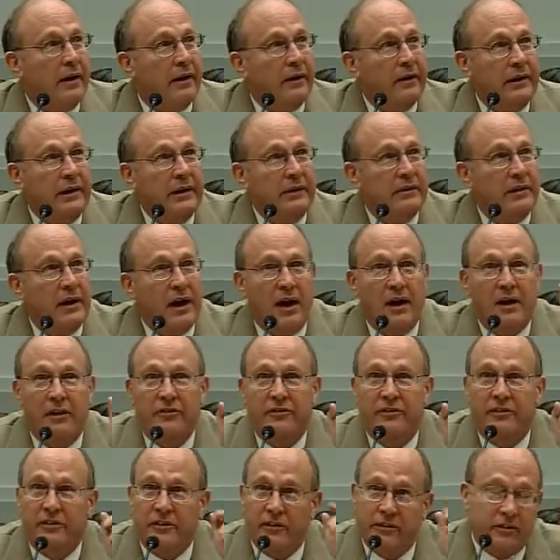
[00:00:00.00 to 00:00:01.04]
He tells
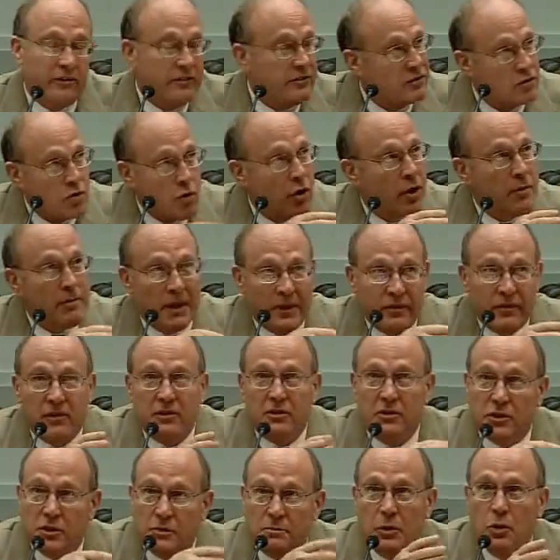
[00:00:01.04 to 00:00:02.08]
the story about the
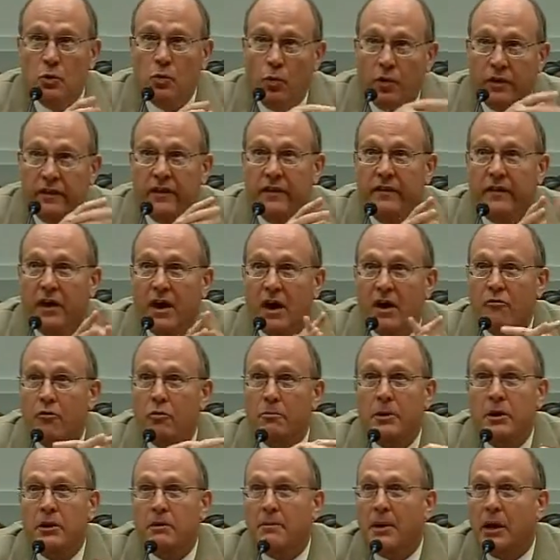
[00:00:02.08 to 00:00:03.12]
dispute within the
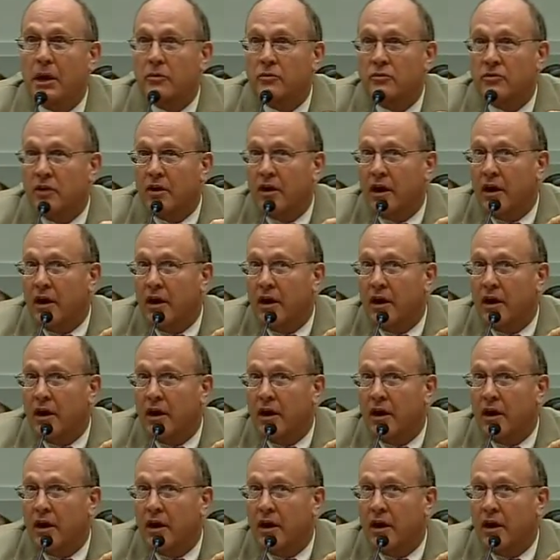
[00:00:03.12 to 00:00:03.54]
government about